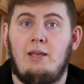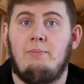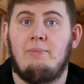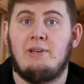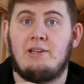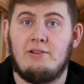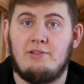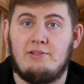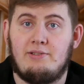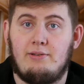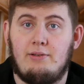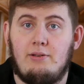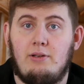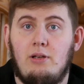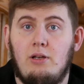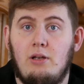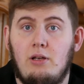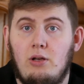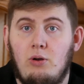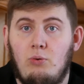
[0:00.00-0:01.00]
Because
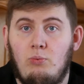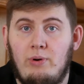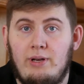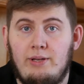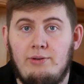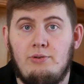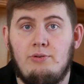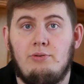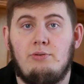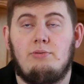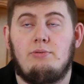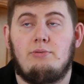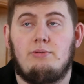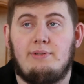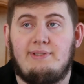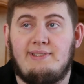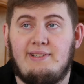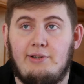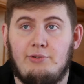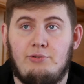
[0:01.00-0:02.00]
when you
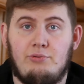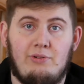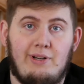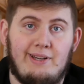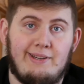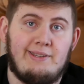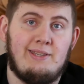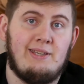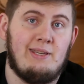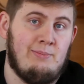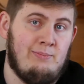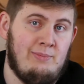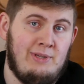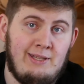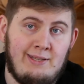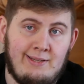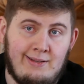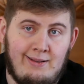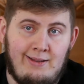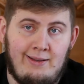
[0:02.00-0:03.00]
start to like
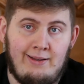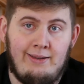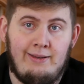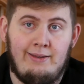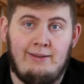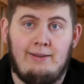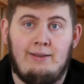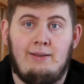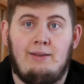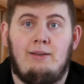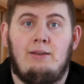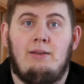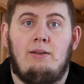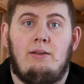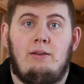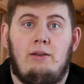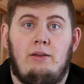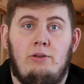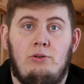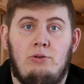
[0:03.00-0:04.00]
immediately,
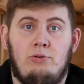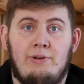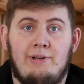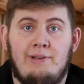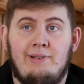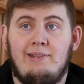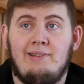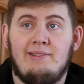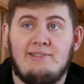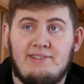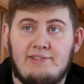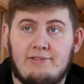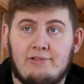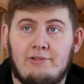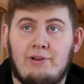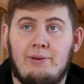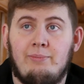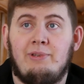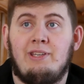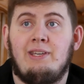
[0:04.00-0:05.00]
you're in
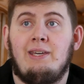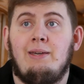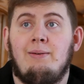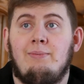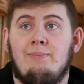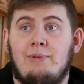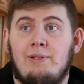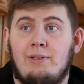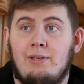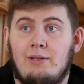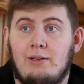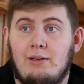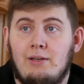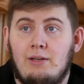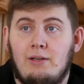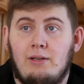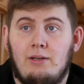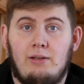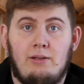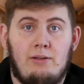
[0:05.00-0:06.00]
Instagram game.
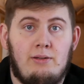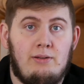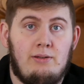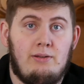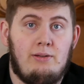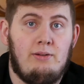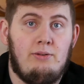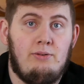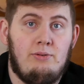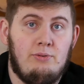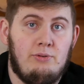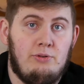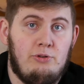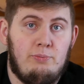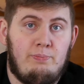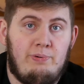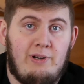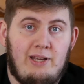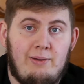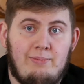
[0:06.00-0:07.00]

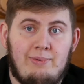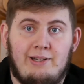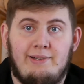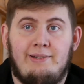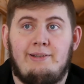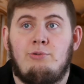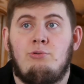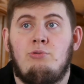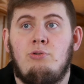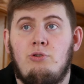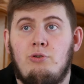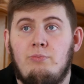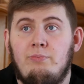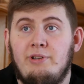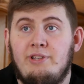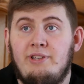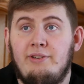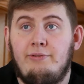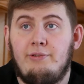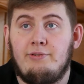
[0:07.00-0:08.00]
You play by the rule.
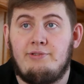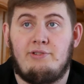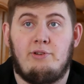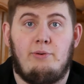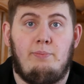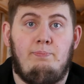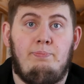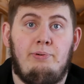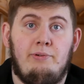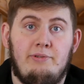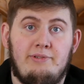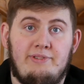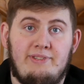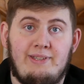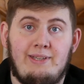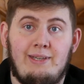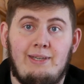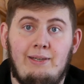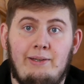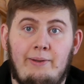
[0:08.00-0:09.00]
But if you stop
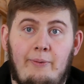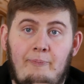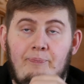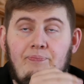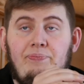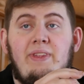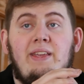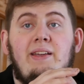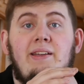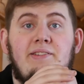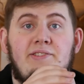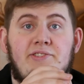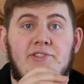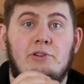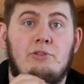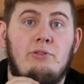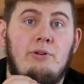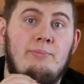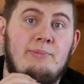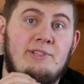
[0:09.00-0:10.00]
posting,
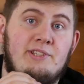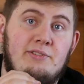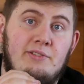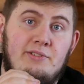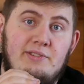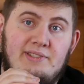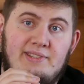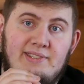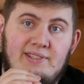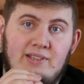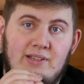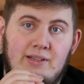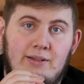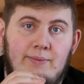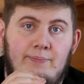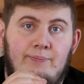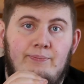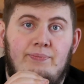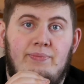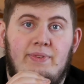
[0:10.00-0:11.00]
Instagram is gonna see
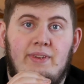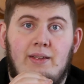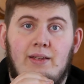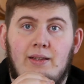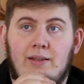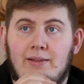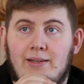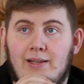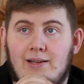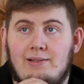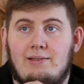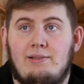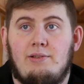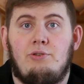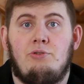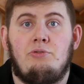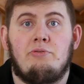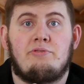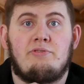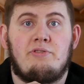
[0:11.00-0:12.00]
that
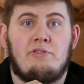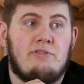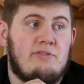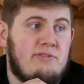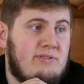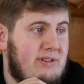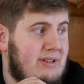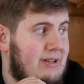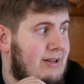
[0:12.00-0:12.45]
users